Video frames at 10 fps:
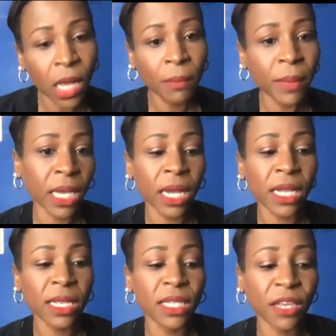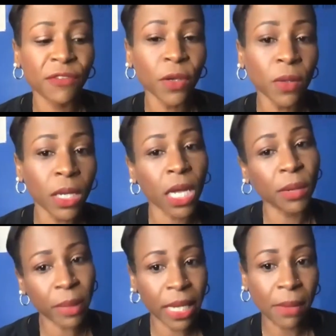Because if you look on a
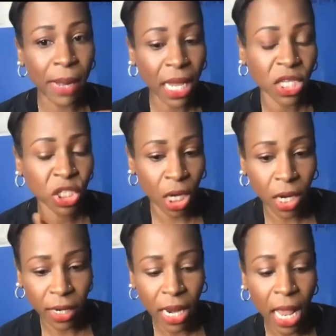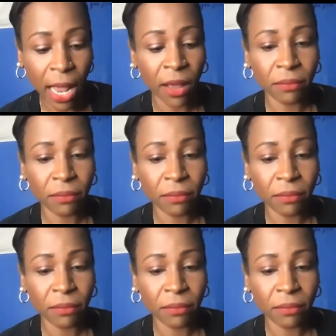BMI chart at